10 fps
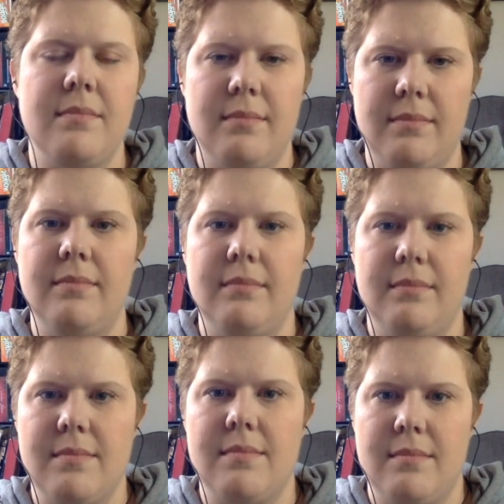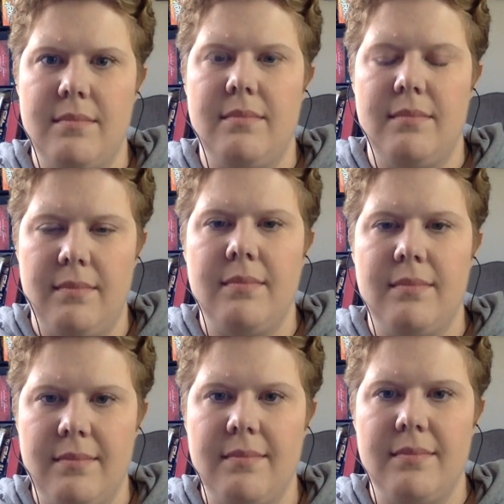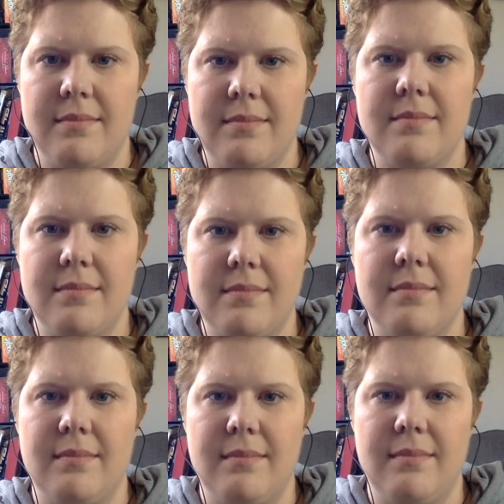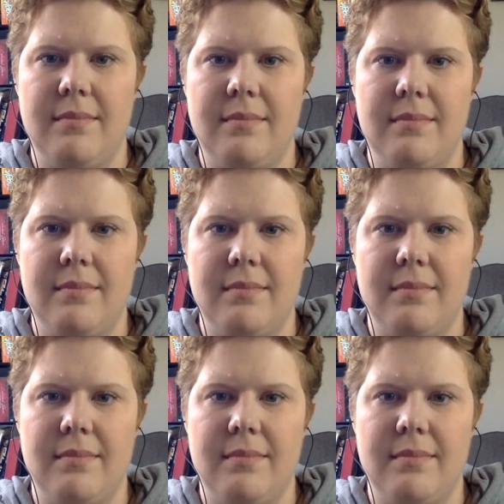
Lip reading: The person shown says nothing.